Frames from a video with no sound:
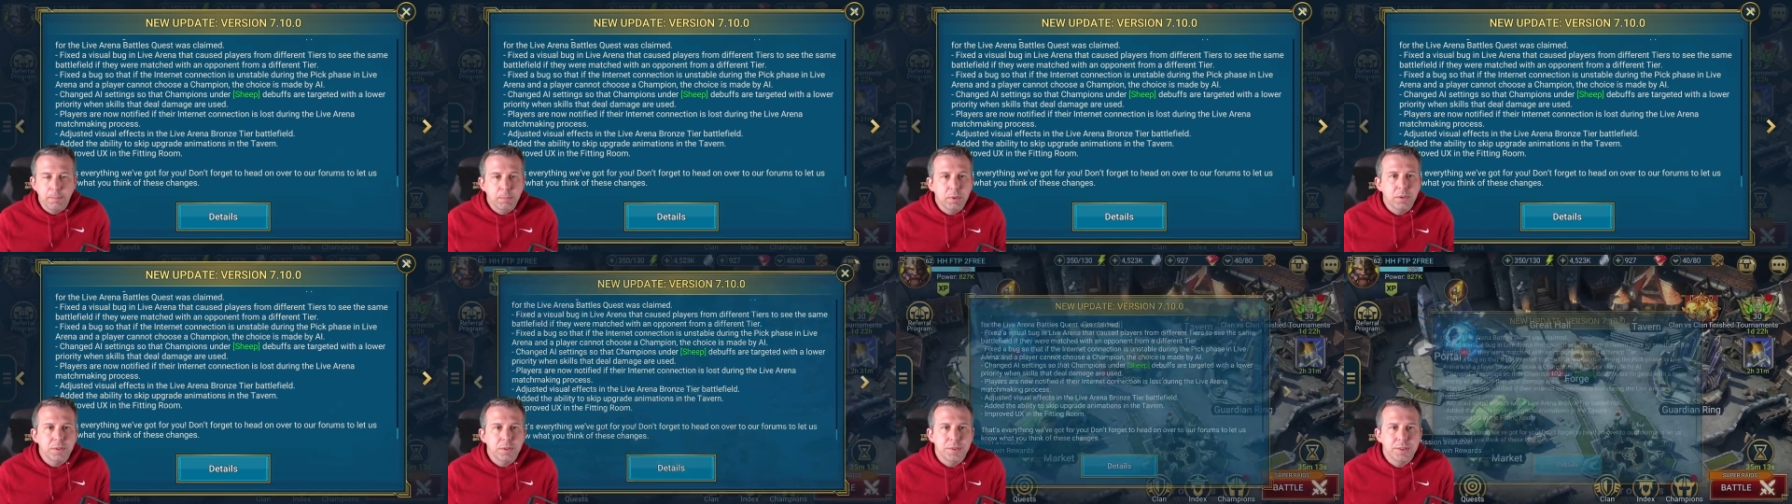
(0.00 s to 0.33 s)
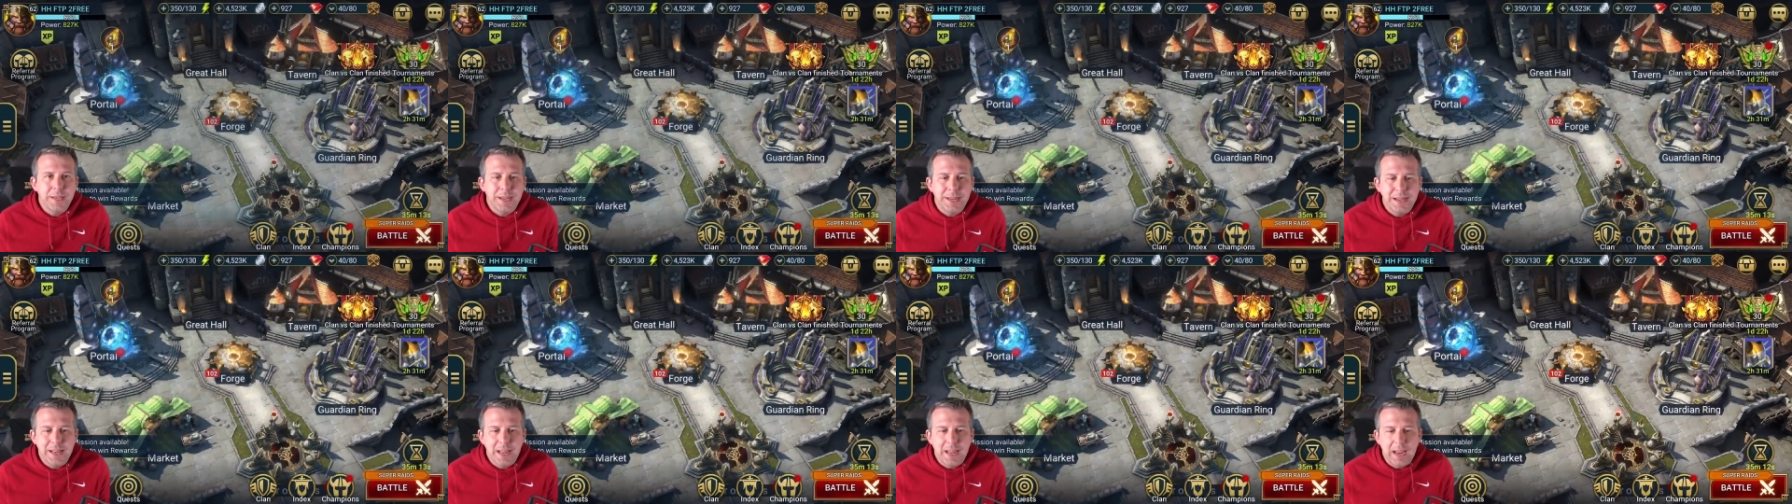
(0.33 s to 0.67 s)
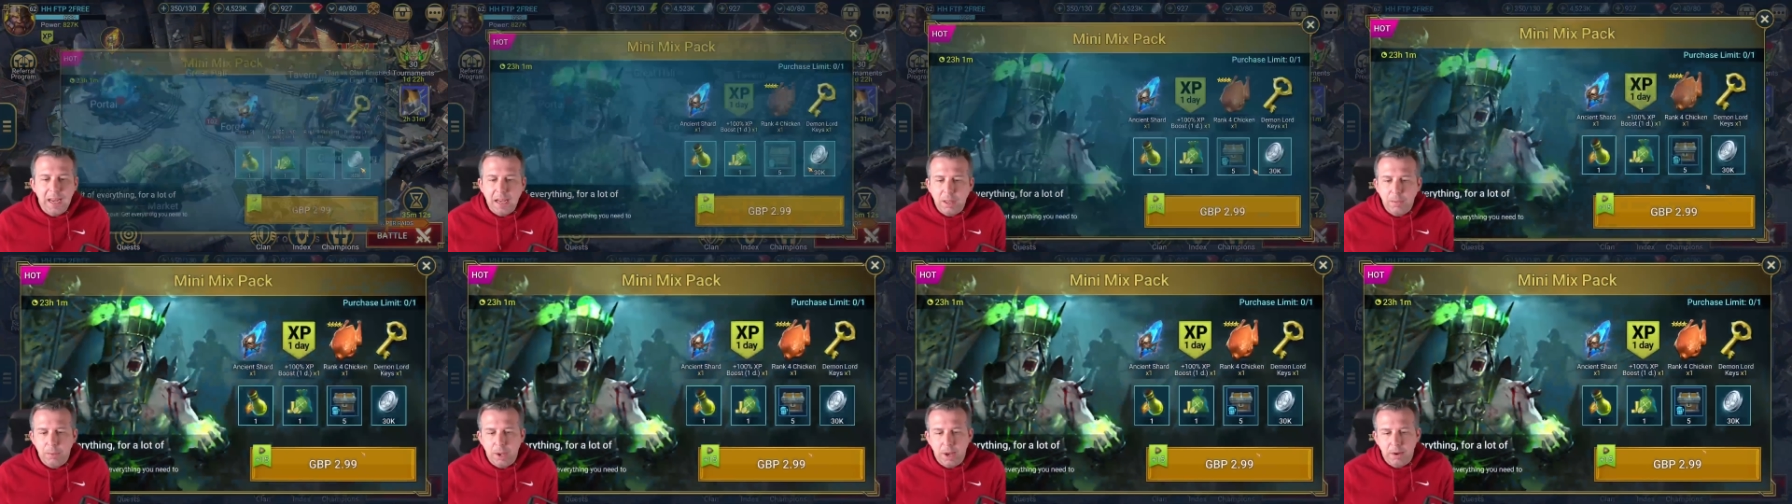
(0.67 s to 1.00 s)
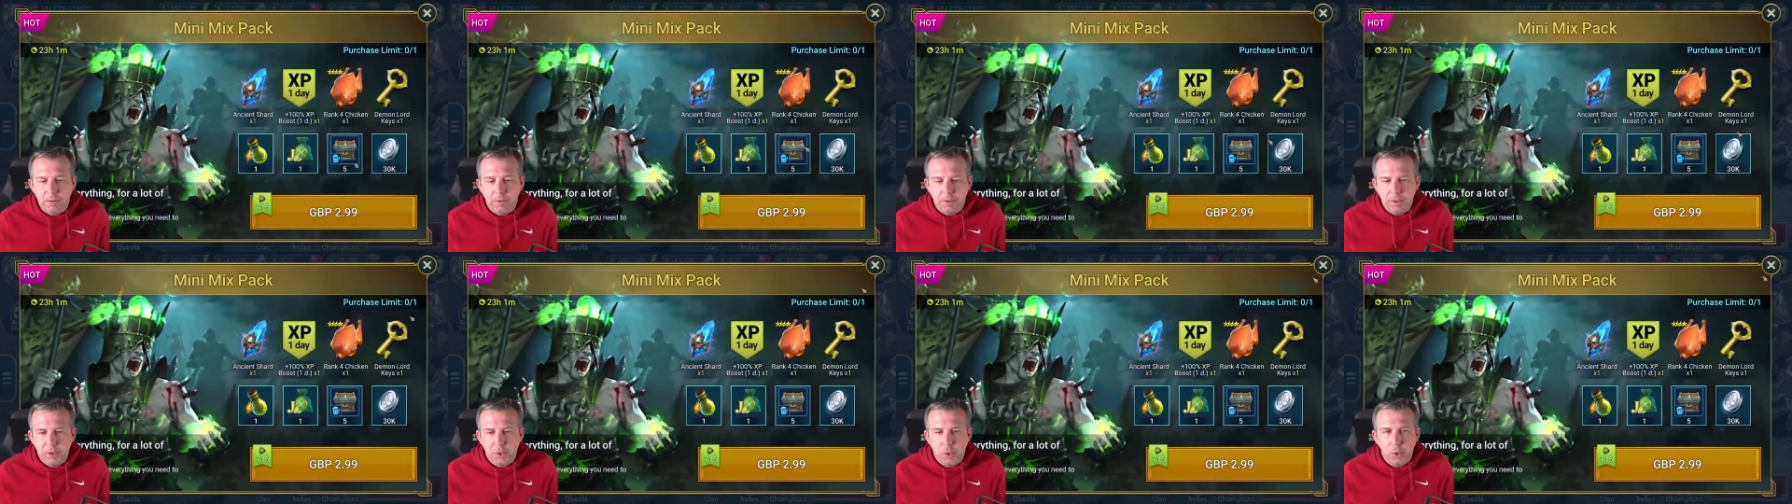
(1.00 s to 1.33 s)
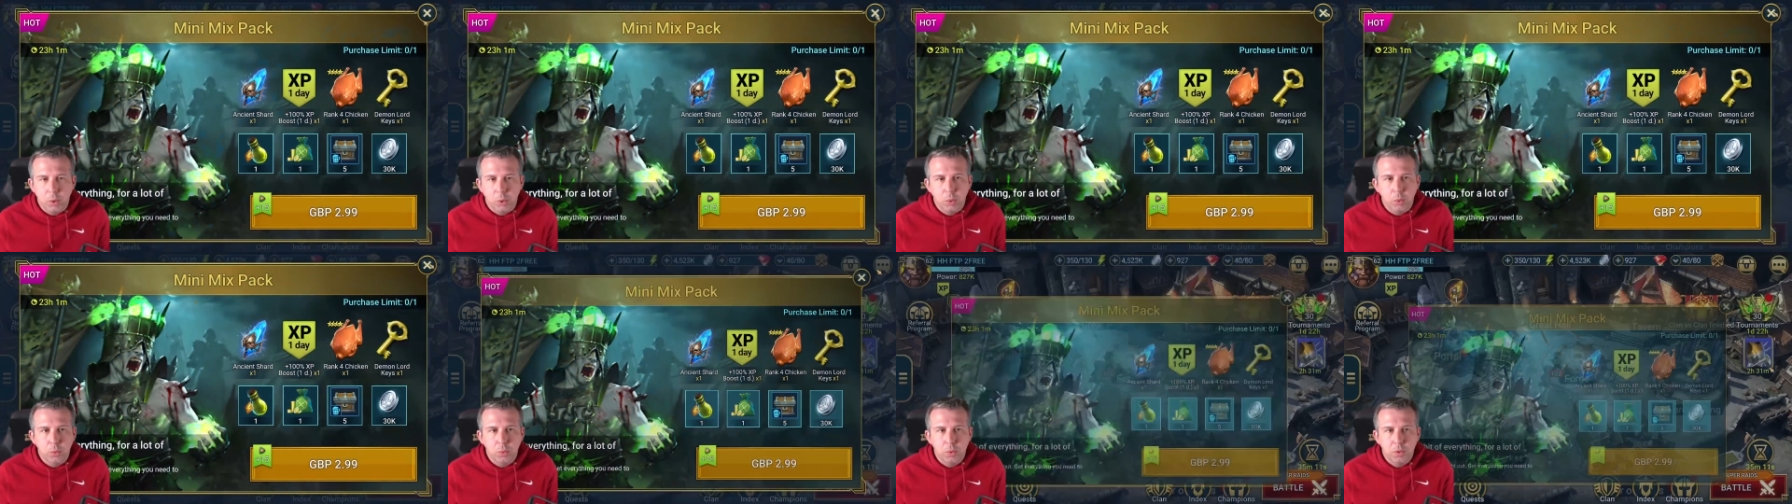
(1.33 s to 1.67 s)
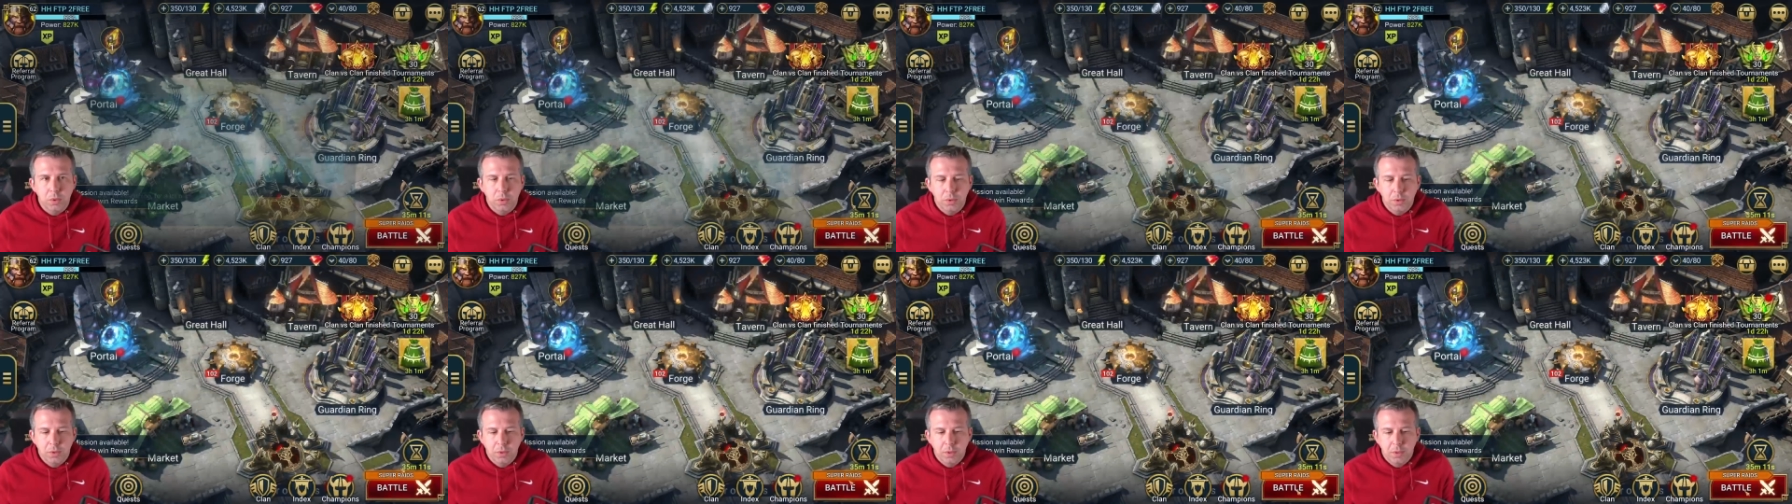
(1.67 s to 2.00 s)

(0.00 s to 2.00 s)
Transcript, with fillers: I'm not seeing it anywhere at all.